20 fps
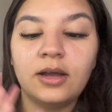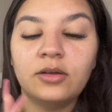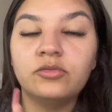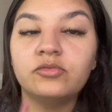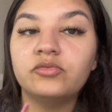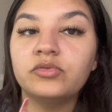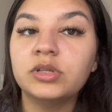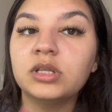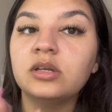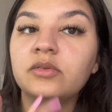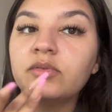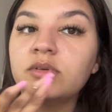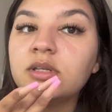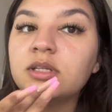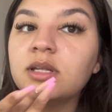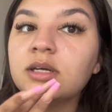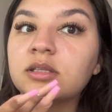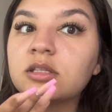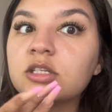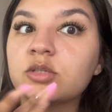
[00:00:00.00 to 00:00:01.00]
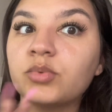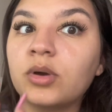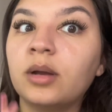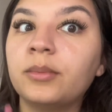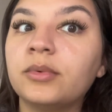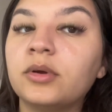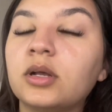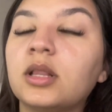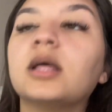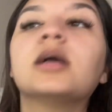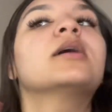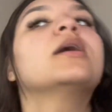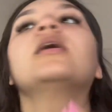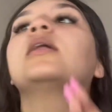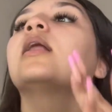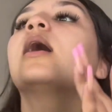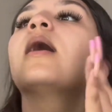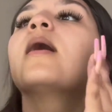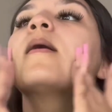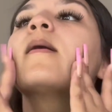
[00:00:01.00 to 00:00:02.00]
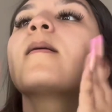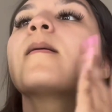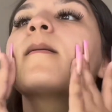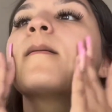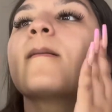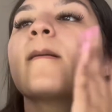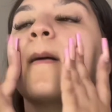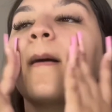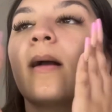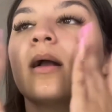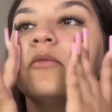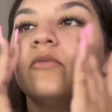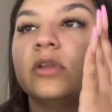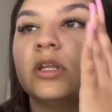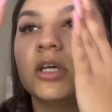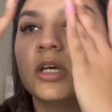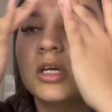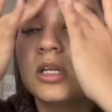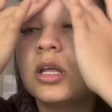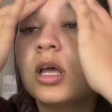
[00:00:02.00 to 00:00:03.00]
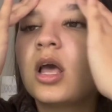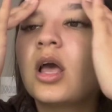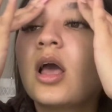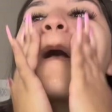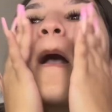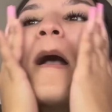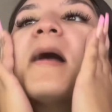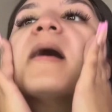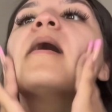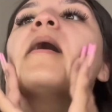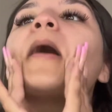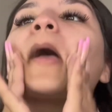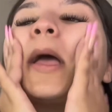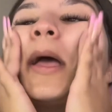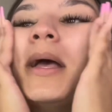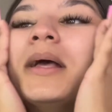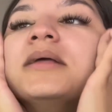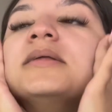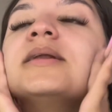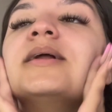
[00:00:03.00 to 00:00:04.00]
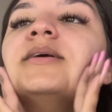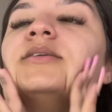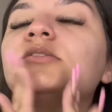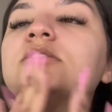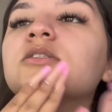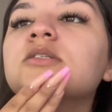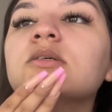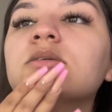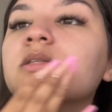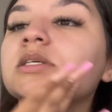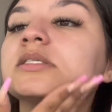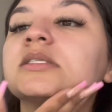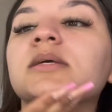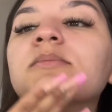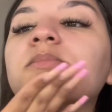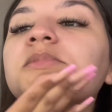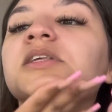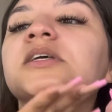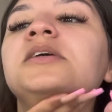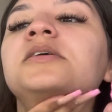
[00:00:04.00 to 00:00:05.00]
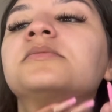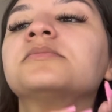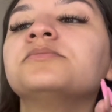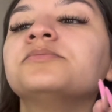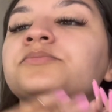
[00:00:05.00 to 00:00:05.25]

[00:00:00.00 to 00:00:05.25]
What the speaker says: I really like this primer, like a lot, really good. And I just do the same thing.